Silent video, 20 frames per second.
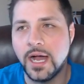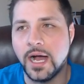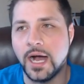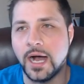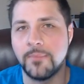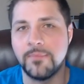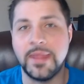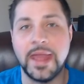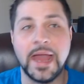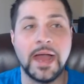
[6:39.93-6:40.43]

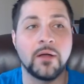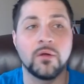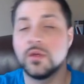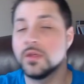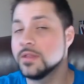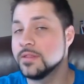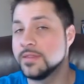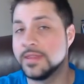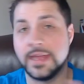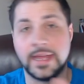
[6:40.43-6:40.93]
Now,
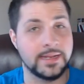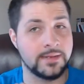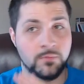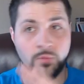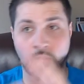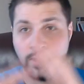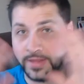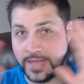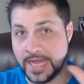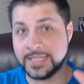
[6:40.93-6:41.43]
and
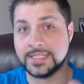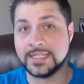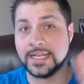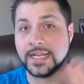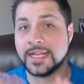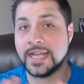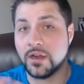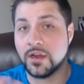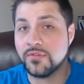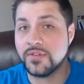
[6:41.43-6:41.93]
with that
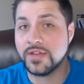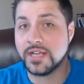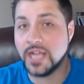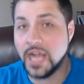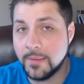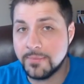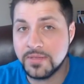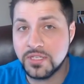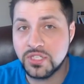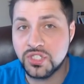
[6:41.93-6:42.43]
said, counterfeit
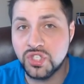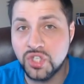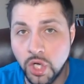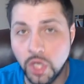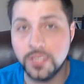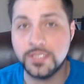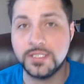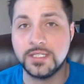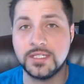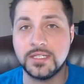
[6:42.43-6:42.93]
copies
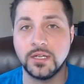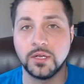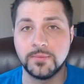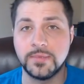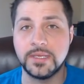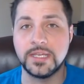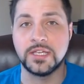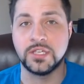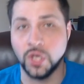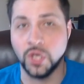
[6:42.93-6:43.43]
could still
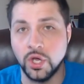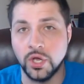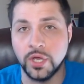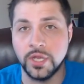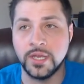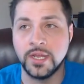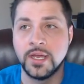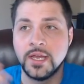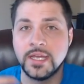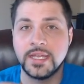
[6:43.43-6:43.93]
be
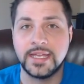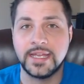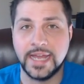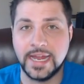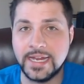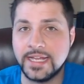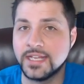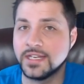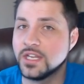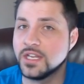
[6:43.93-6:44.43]
good,
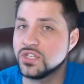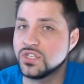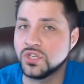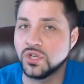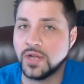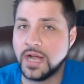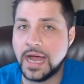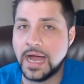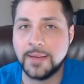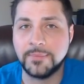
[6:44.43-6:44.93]
getting
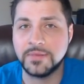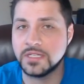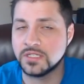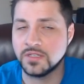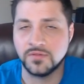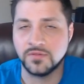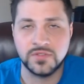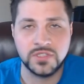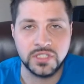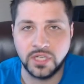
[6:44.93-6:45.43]
additional copies
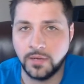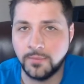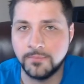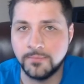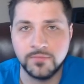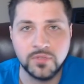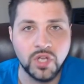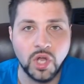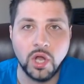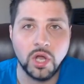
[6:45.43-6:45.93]
of
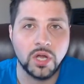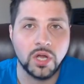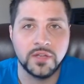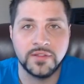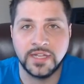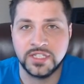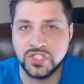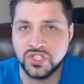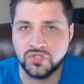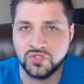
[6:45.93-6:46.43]
some card
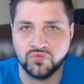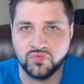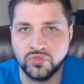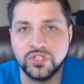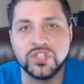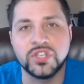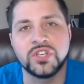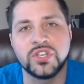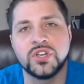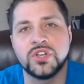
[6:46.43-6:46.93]
that's just
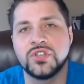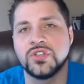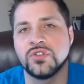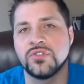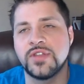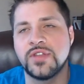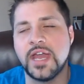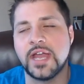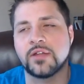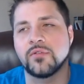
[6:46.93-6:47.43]
really good in your
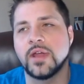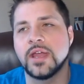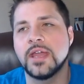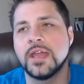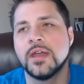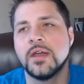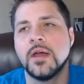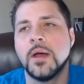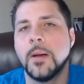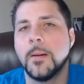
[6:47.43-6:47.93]
deck, right?
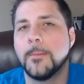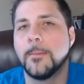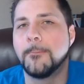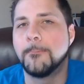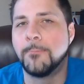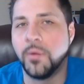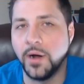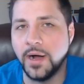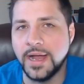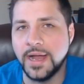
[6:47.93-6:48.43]

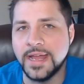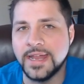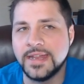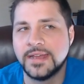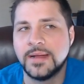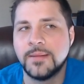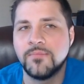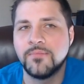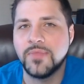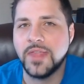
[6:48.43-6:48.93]
But
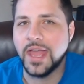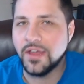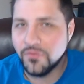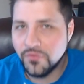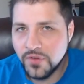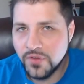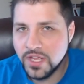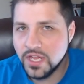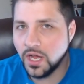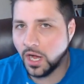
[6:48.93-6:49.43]

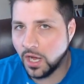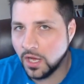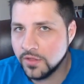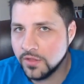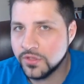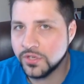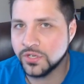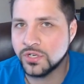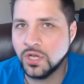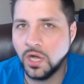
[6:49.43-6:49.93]
every
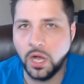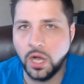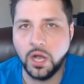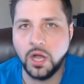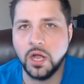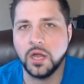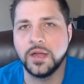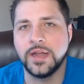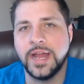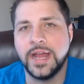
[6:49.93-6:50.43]
other
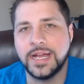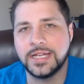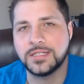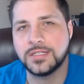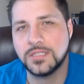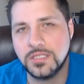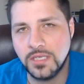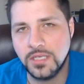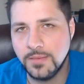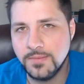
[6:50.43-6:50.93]
card has
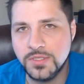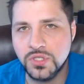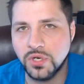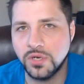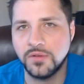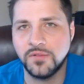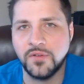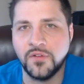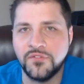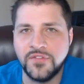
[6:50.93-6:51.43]
some
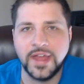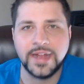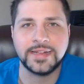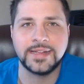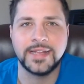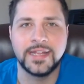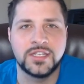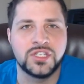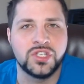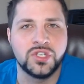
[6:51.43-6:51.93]
sort of
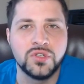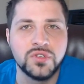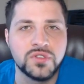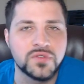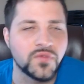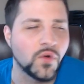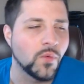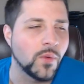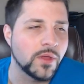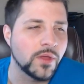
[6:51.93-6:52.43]
effect that's
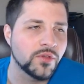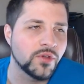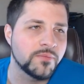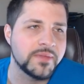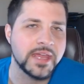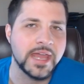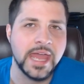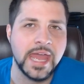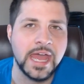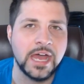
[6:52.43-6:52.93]
useful, whether it
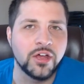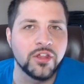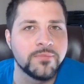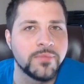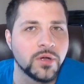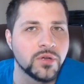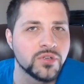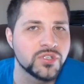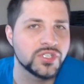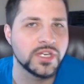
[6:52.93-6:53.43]
be a health
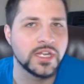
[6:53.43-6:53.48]
potion to